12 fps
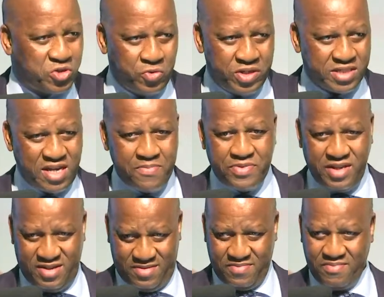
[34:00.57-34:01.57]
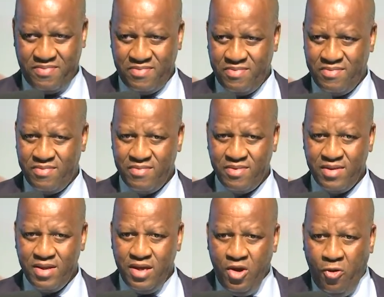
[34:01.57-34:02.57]
doing something,
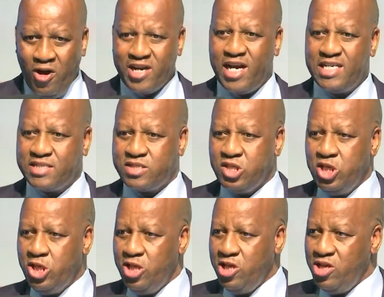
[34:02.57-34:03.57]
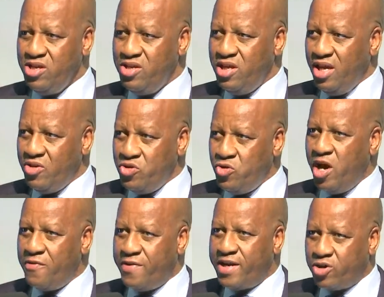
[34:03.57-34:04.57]
whereas you
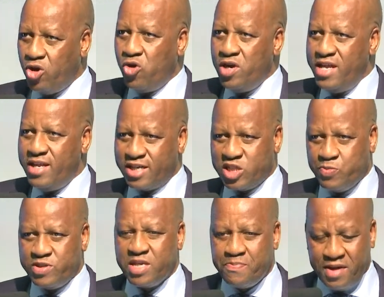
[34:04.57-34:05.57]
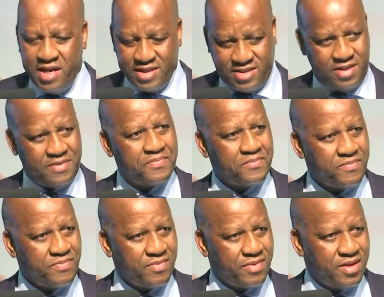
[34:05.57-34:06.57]
have a role and a responsibility
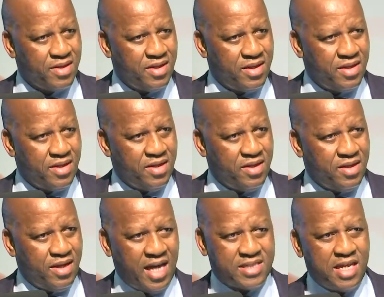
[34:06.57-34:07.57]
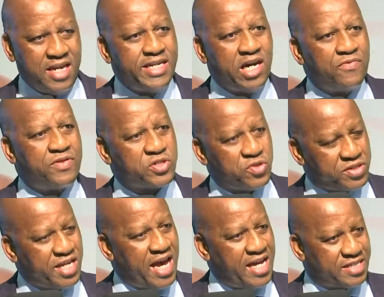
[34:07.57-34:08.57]
as a leader of the
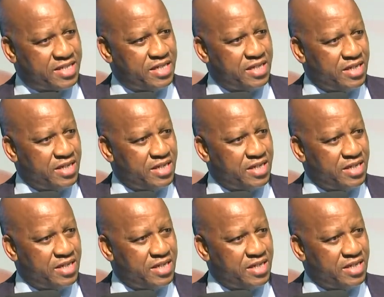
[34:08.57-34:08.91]
society